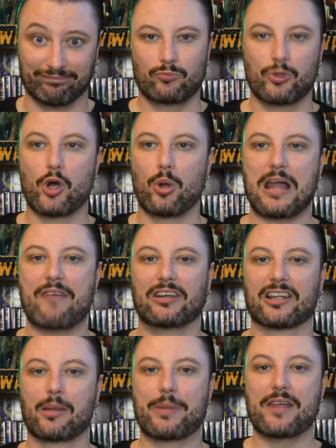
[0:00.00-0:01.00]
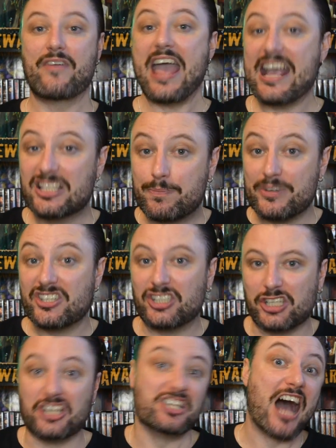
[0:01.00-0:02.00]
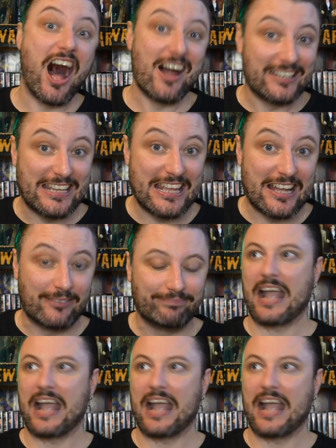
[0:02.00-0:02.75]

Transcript: We all have a little bit of exposition yarn here.